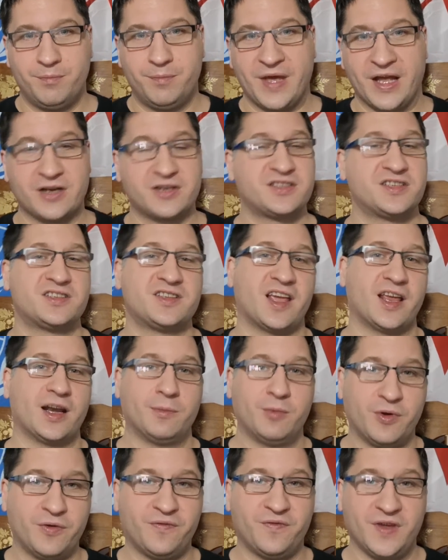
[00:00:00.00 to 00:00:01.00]
better
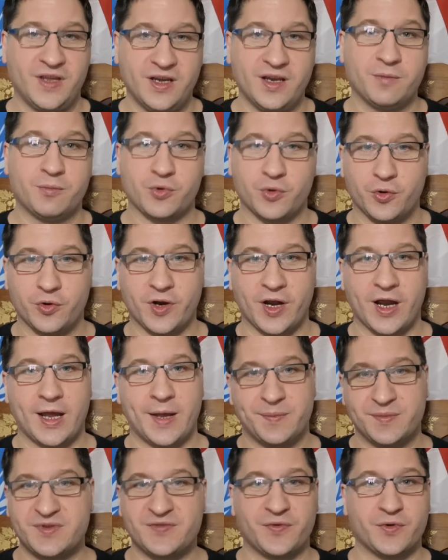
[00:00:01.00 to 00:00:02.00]
sustainable feeding
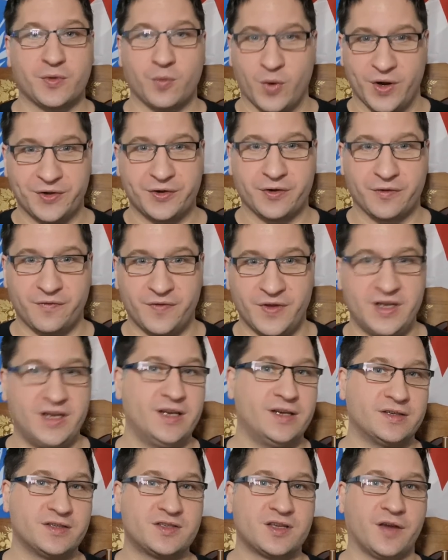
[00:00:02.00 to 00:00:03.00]
programs for winter
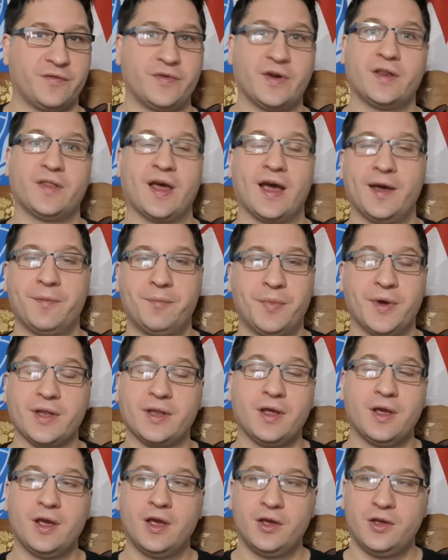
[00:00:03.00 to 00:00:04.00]
feed and stuff like that.
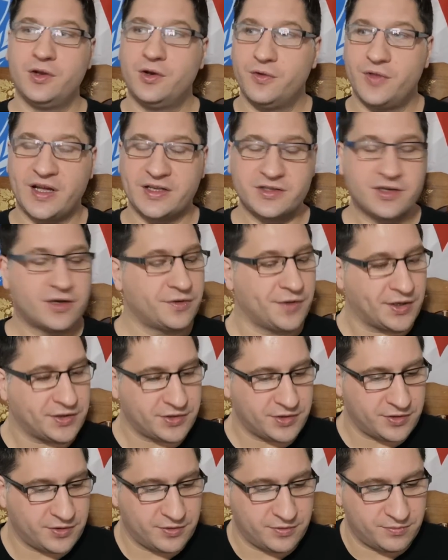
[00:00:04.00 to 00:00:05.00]
But you know, that's a
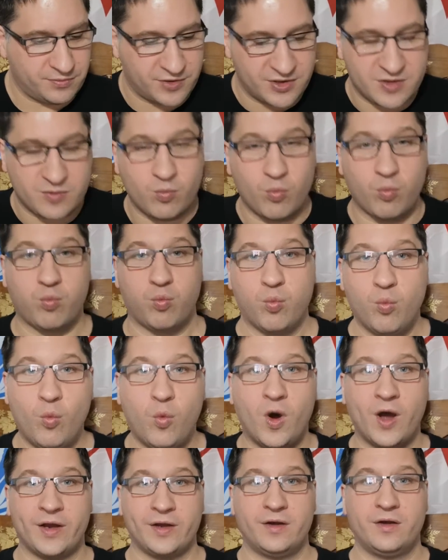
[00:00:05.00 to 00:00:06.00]
that's a just
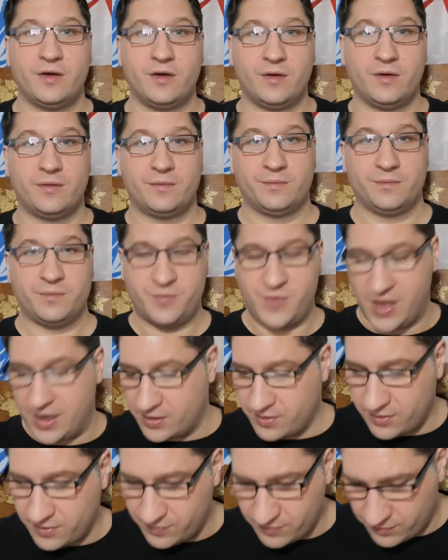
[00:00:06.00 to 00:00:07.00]
one
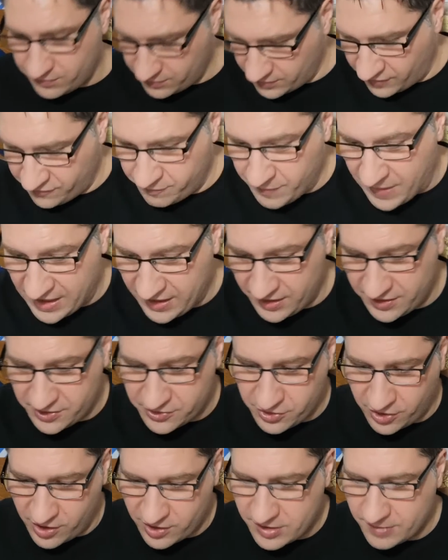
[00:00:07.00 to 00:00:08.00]
thing of many to
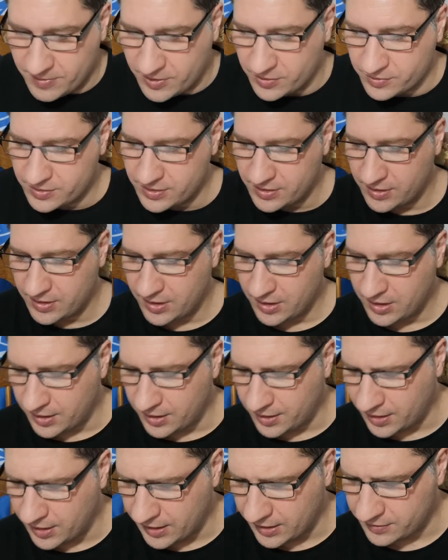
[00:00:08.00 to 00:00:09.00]
talk about.
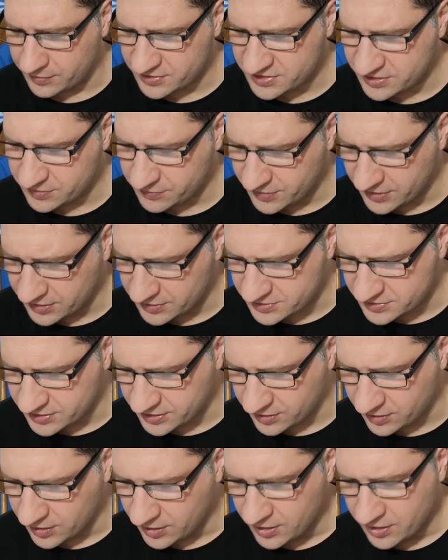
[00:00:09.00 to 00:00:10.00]
Uh, let's see what else
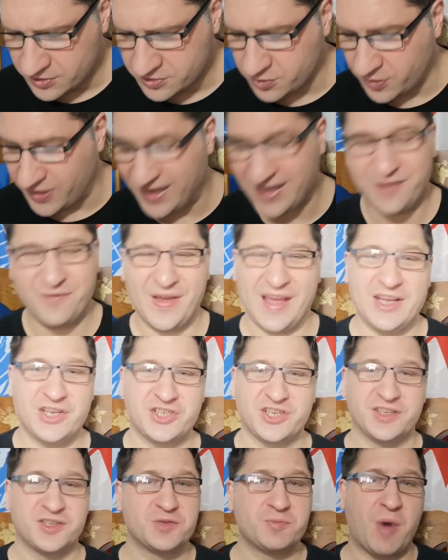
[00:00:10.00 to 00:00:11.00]
here. So
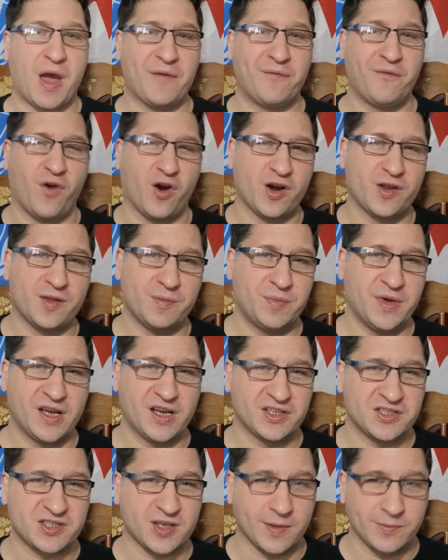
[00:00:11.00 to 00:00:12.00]
innovation is by far the
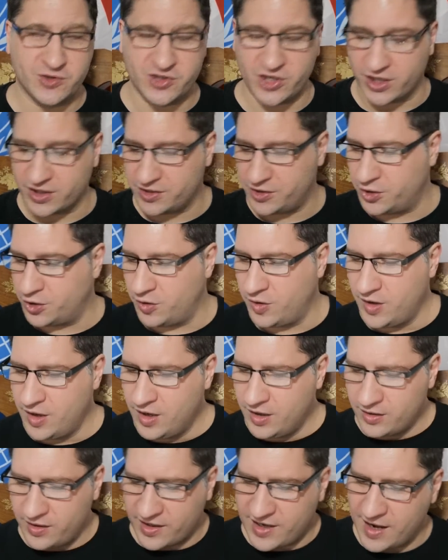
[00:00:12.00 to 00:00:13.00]
biggest subject. You know,
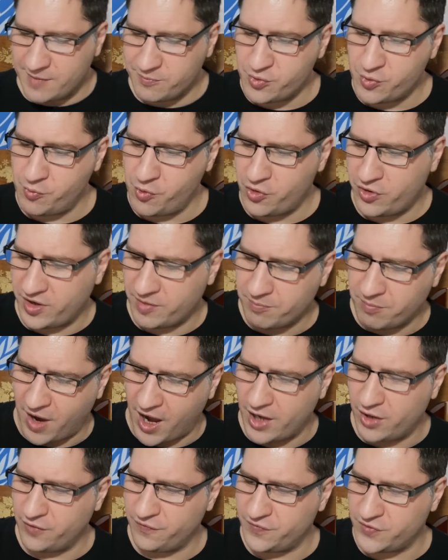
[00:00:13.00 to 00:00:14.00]
like I'm promoting
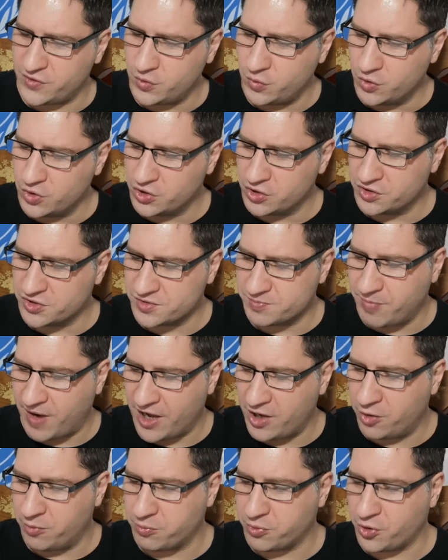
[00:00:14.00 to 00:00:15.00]
biofuels,
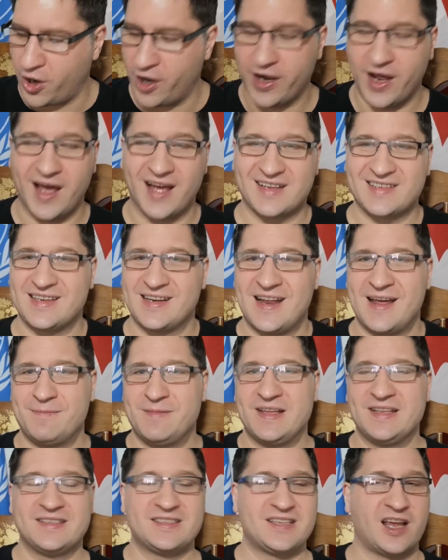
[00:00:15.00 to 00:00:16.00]
bioproducts, and that
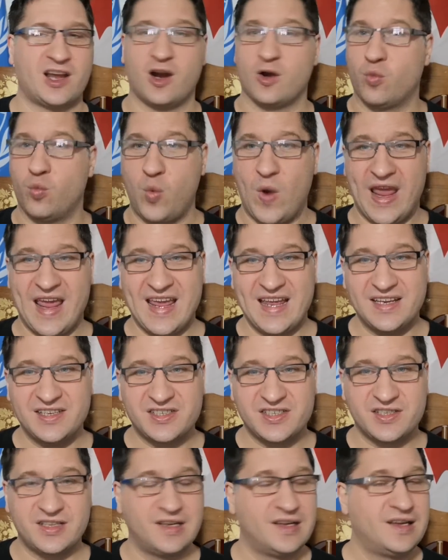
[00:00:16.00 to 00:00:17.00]
means like our
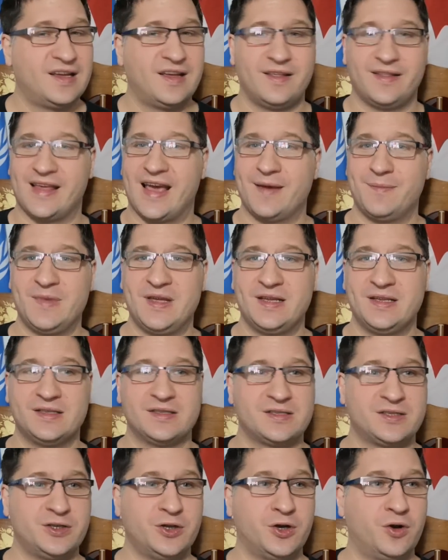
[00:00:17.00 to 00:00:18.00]
waste. That
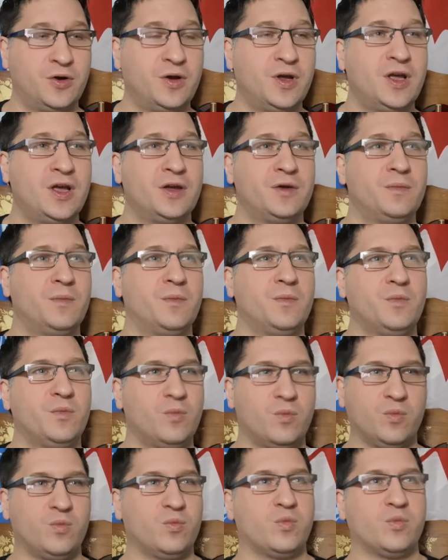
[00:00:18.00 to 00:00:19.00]
means you know,
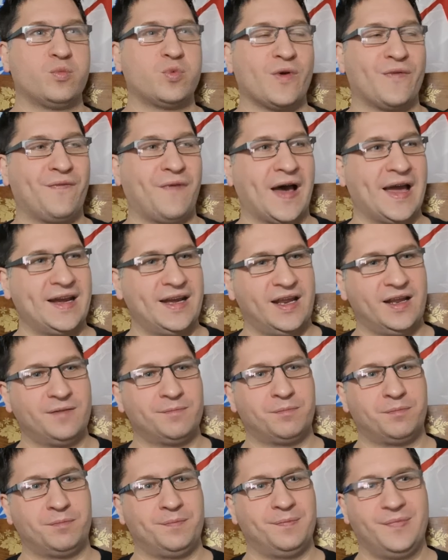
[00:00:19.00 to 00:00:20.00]

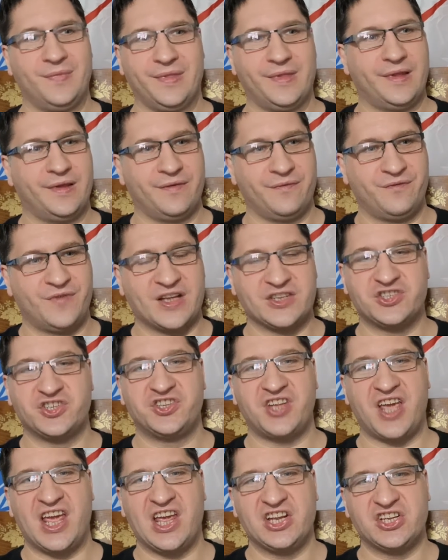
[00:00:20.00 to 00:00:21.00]
refining
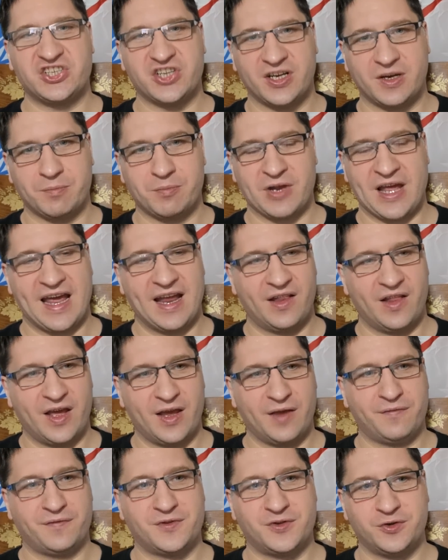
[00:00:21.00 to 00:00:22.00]
vegetation and plant
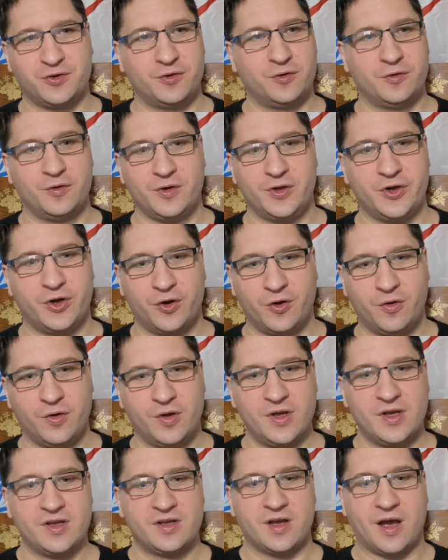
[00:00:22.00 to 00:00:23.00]
life to you know
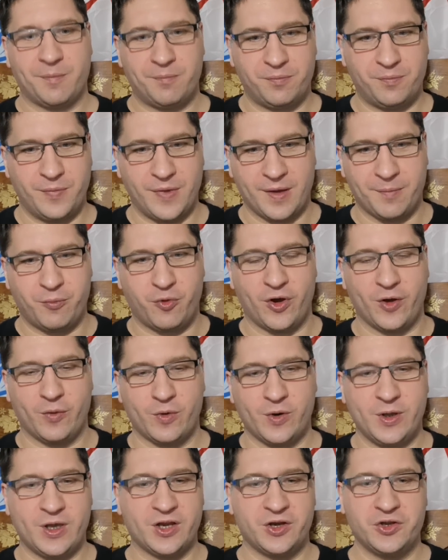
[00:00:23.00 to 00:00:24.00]
a, a point
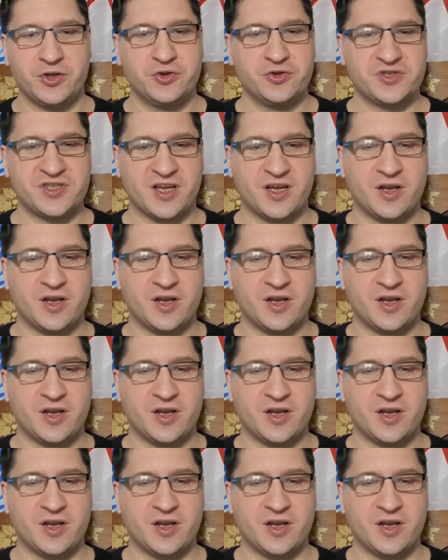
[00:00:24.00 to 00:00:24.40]
where you can use